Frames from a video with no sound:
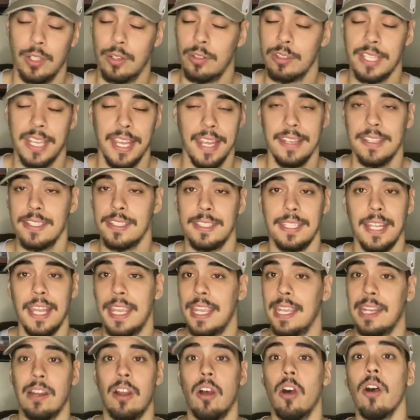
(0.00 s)
Kansas State,
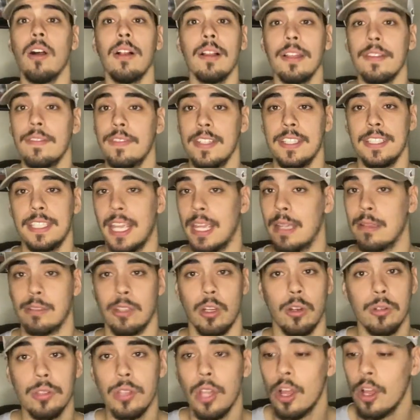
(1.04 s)
and all of these games,
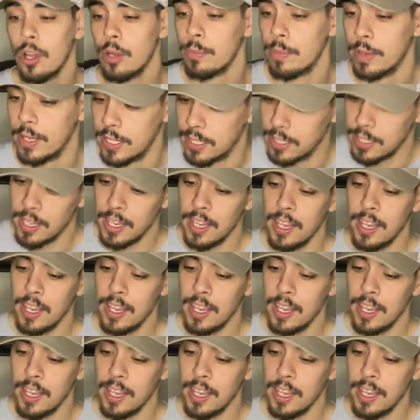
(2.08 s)
Oklahoma.